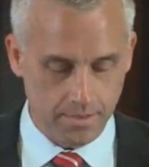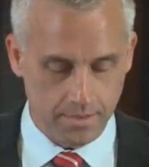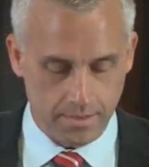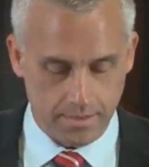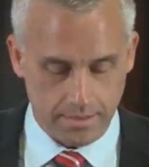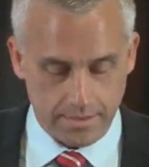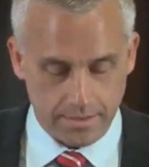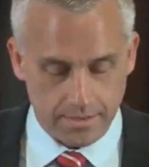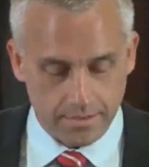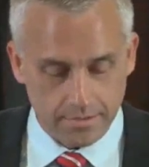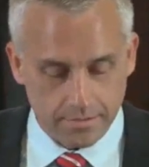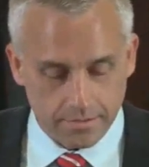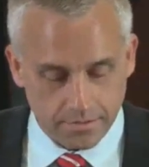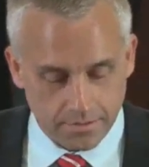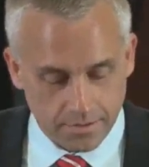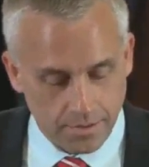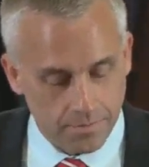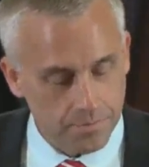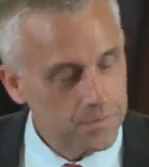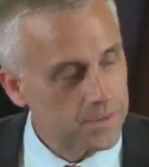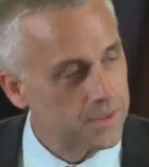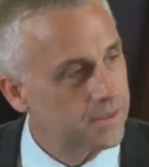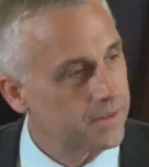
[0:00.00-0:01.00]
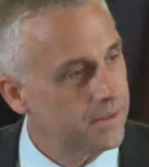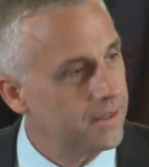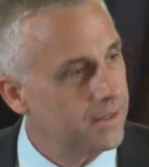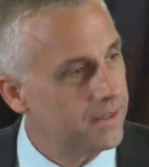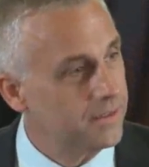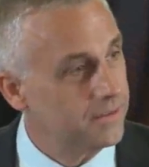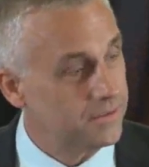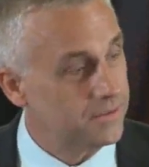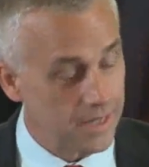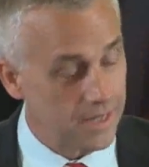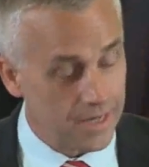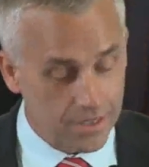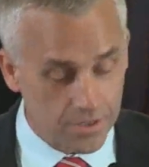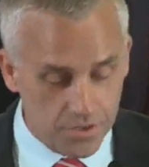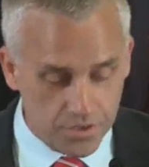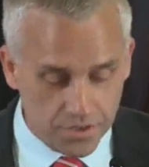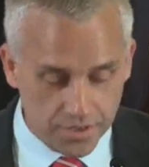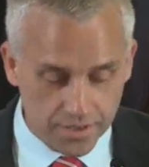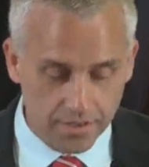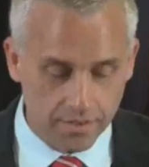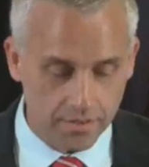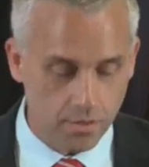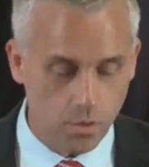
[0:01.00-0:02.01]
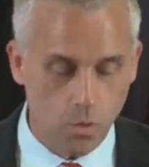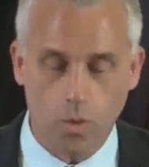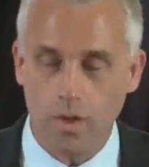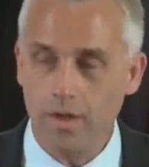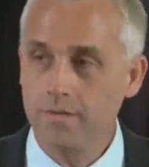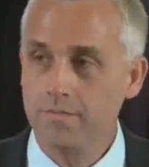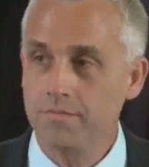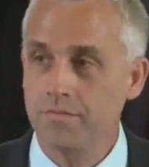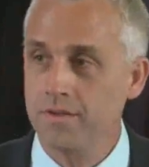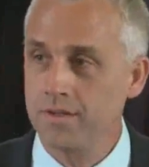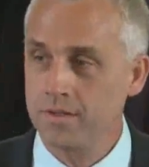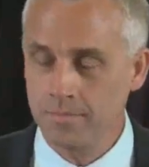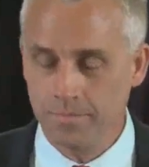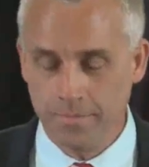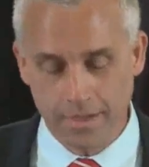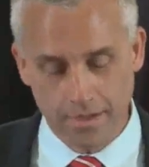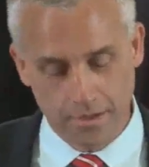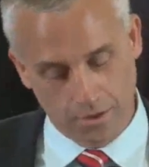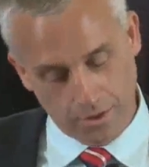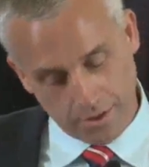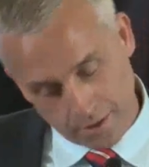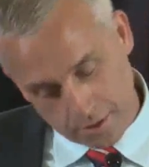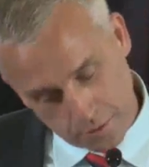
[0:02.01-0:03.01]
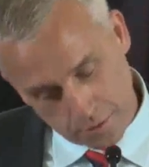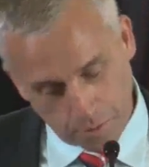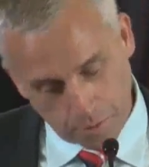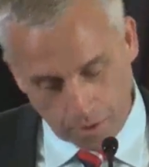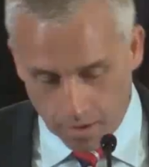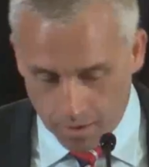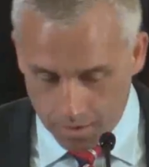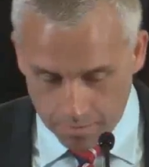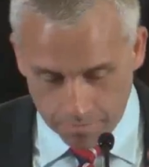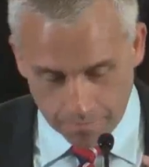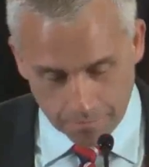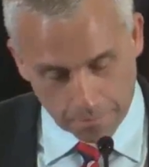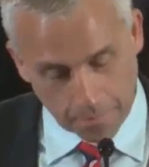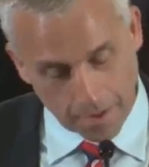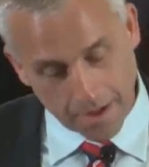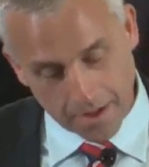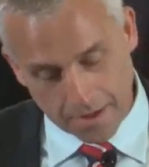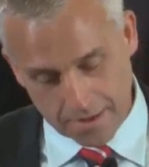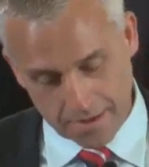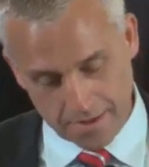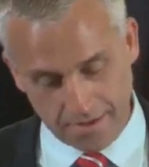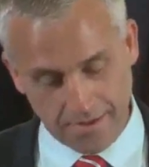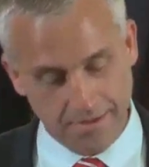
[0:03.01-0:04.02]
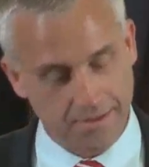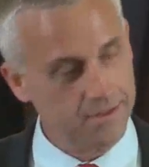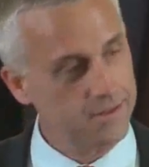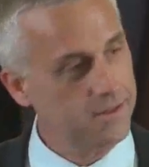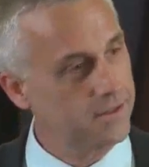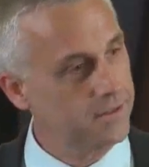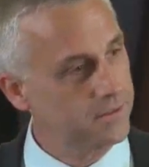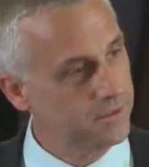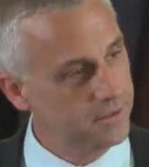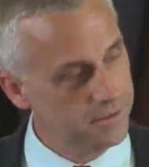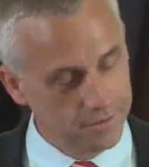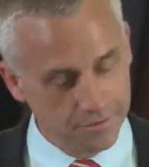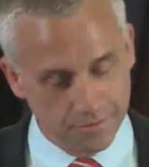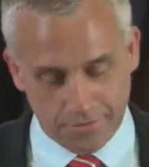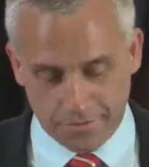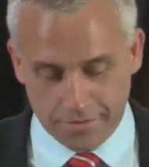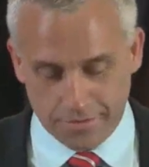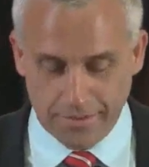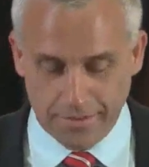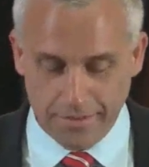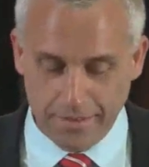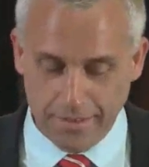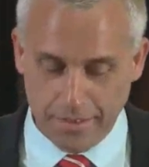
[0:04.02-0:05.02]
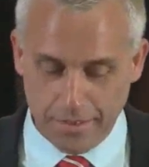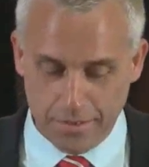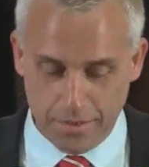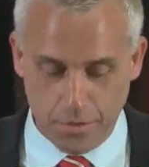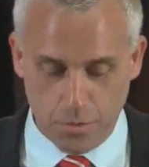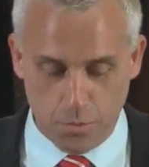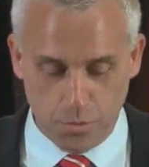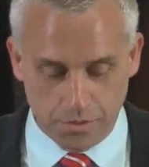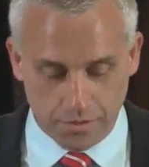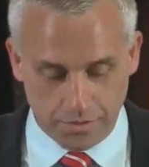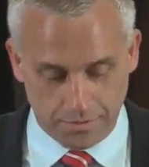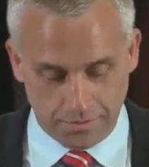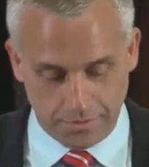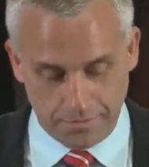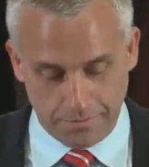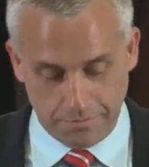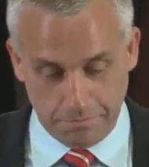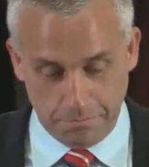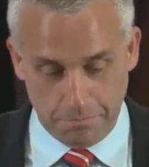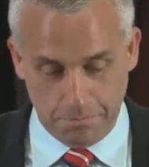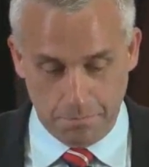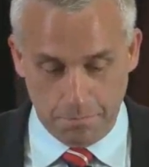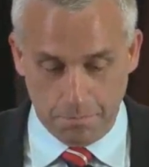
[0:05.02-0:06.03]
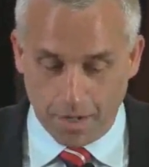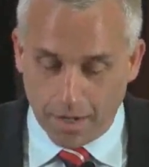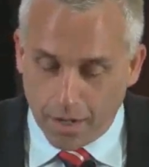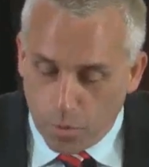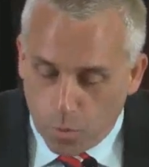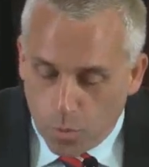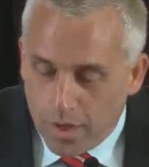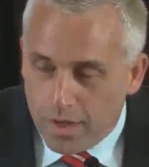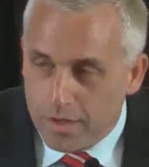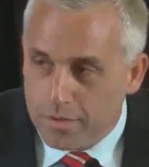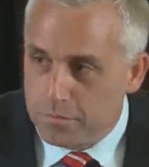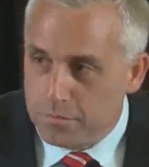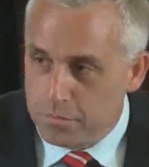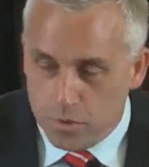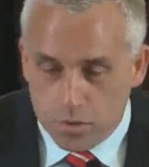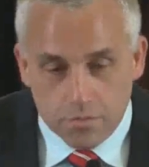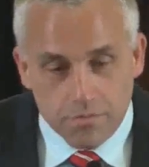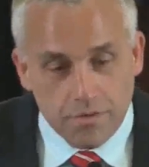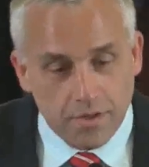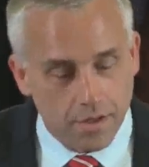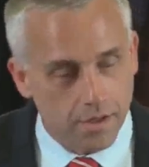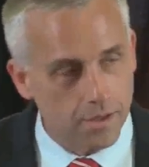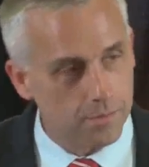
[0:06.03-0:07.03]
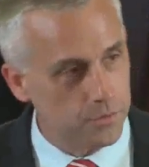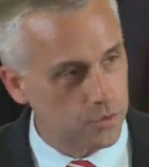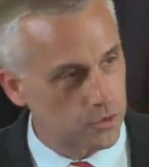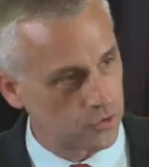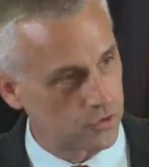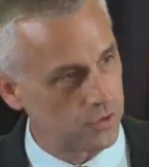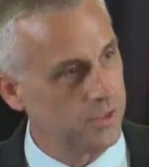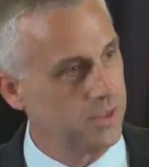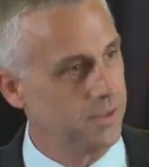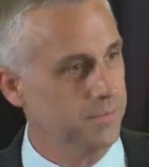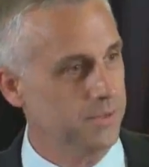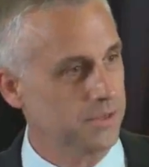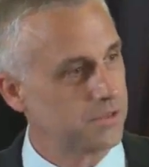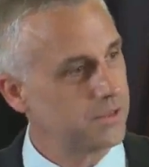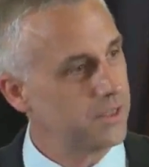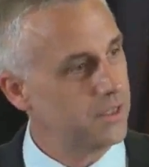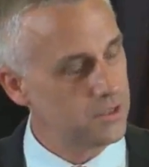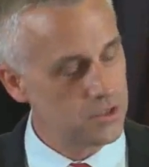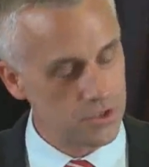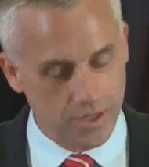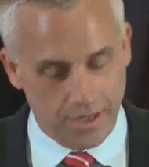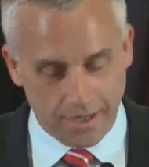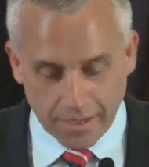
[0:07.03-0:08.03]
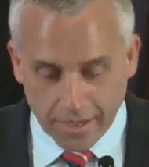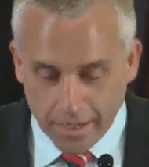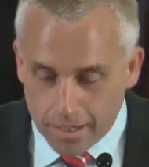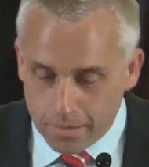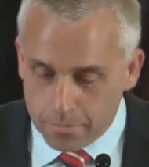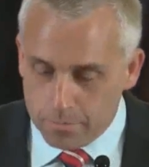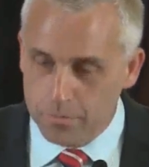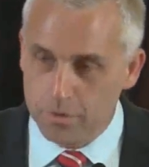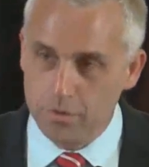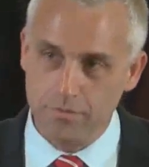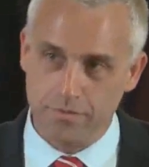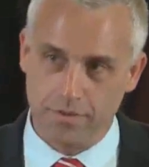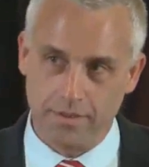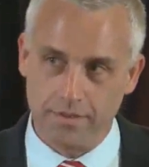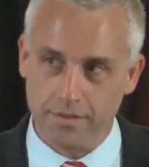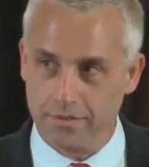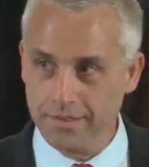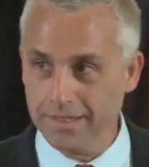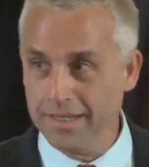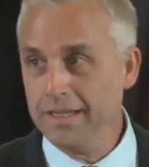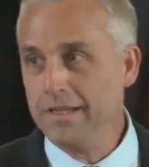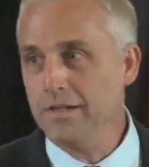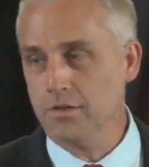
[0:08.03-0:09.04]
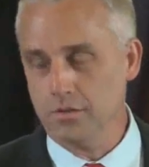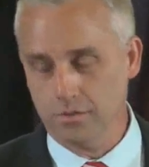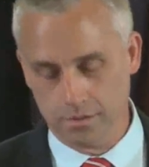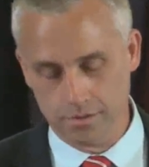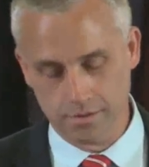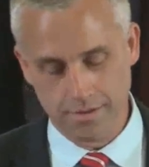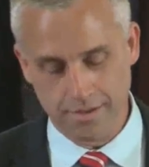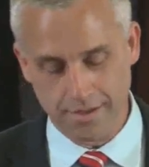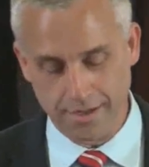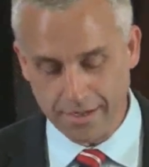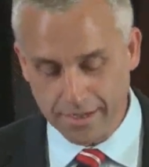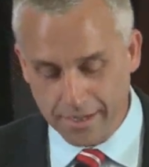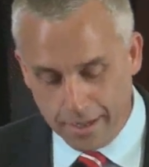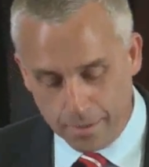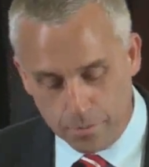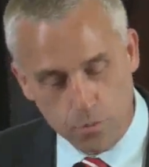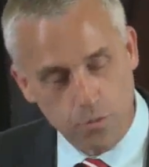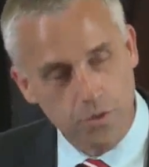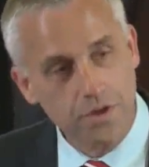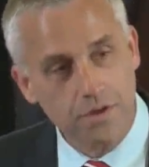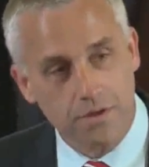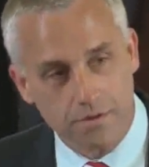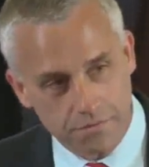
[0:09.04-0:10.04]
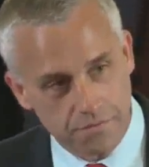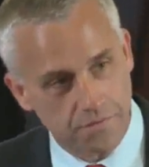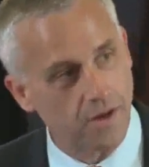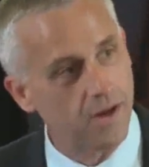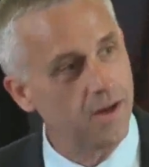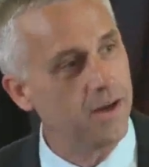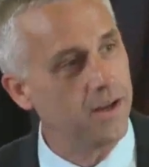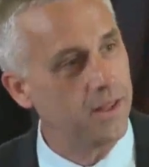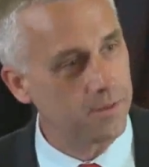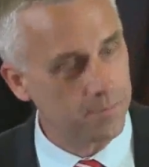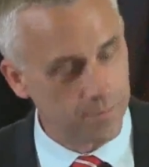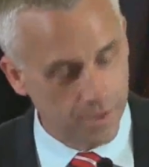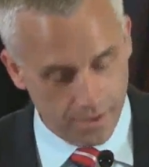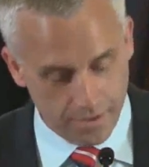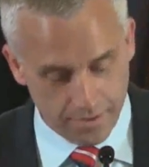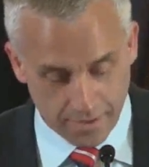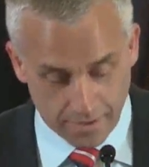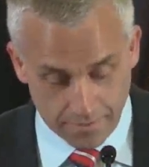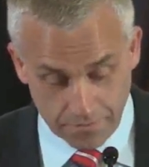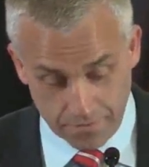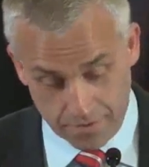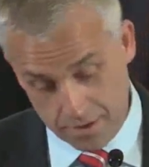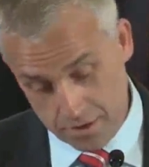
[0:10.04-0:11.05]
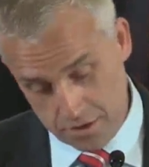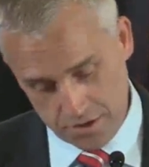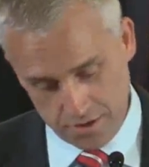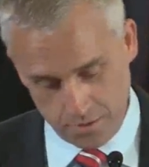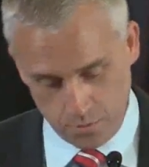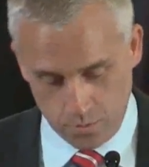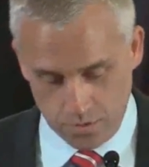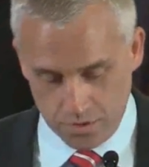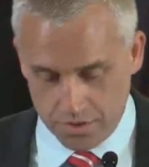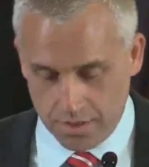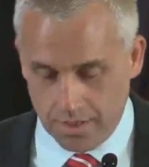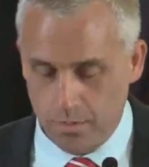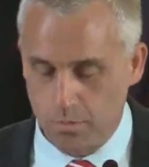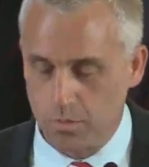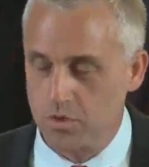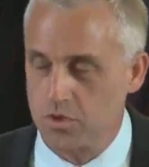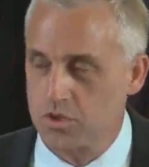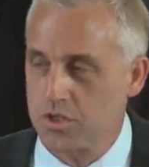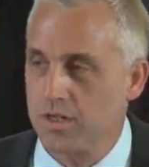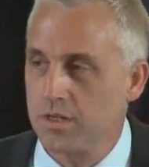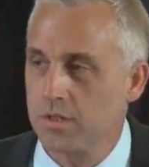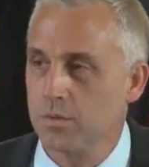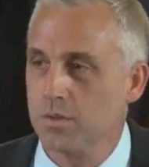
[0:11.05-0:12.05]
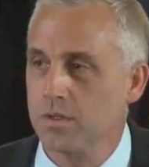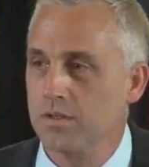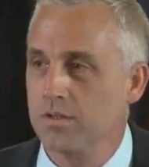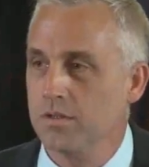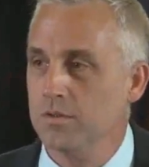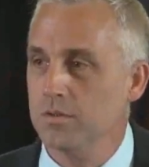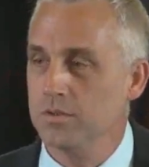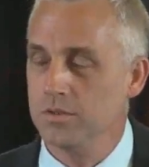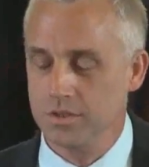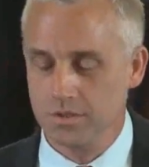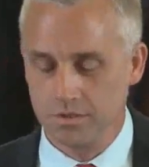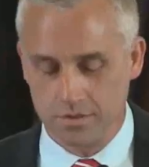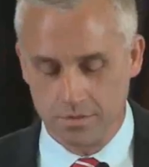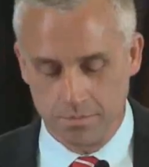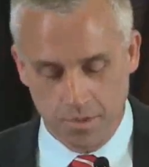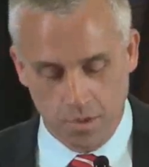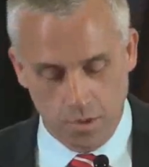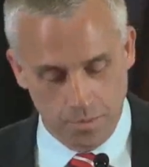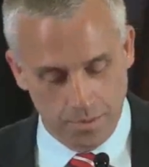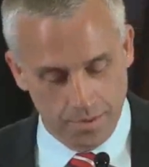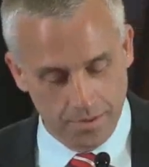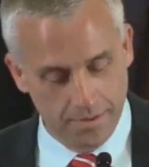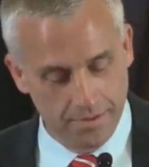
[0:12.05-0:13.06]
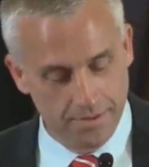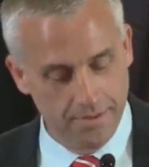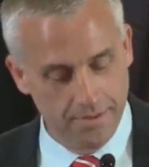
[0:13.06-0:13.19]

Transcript: It is something that is actually quite fundamental. And as part of my thinking on this, it was my way of moving upstream, essentially. I kept moving the needle and I kept redefining my definition, which I will share with you in just a moment.